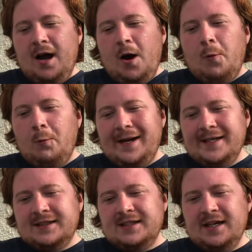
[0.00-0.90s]
when
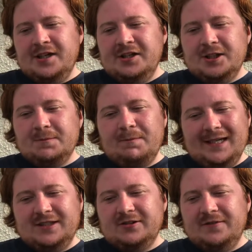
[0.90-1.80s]
this unit is
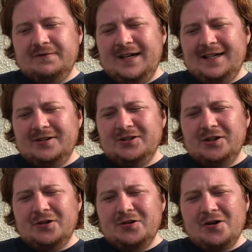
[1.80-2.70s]
placed on Vanguard
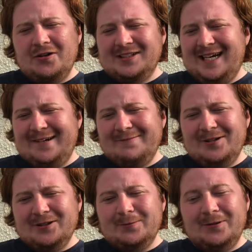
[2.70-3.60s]
Circle, cost
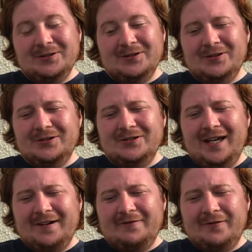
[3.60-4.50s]
Counterblast 1, search your
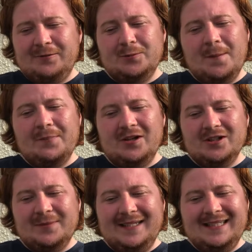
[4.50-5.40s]
deck for up to one
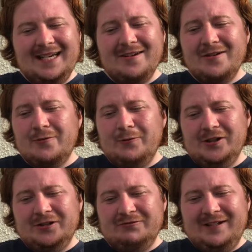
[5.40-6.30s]
Blast-based Seeker, call
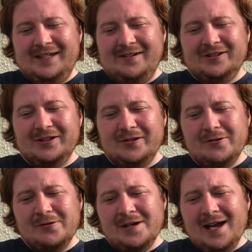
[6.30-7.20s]
it to Rearguard
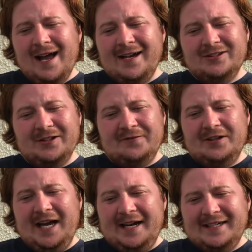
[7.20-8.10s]
Circle, and shuffle
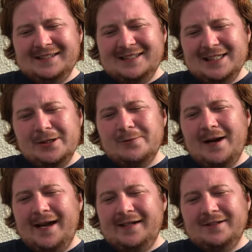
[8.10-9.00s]
your deck. Until
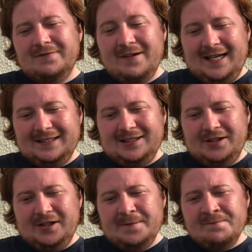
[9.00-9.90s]
end of that
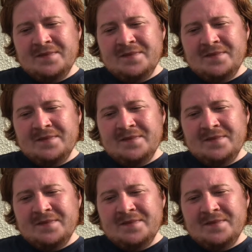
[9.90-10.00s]
turn,